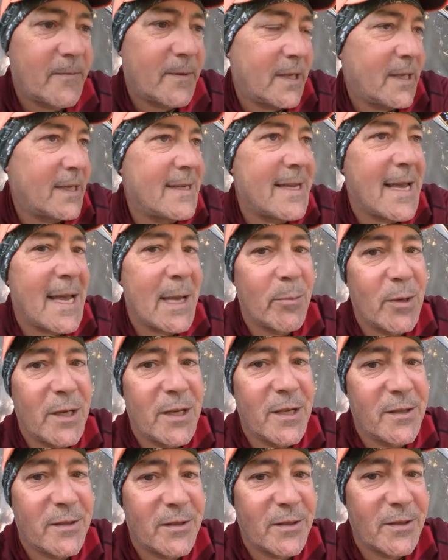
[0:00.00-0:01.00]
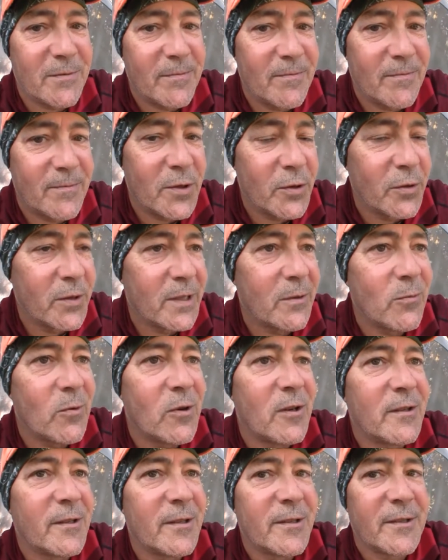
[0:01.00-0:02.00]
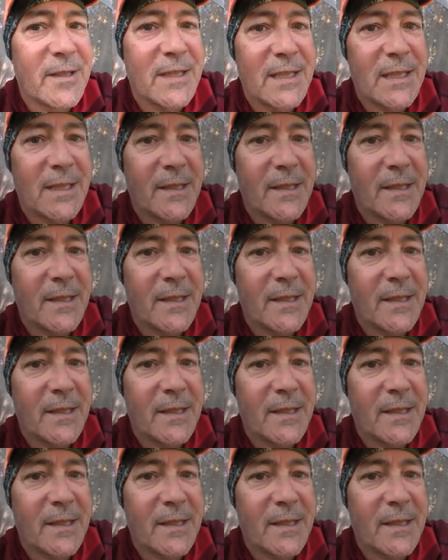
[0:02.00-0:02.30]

contamination dirty water thing.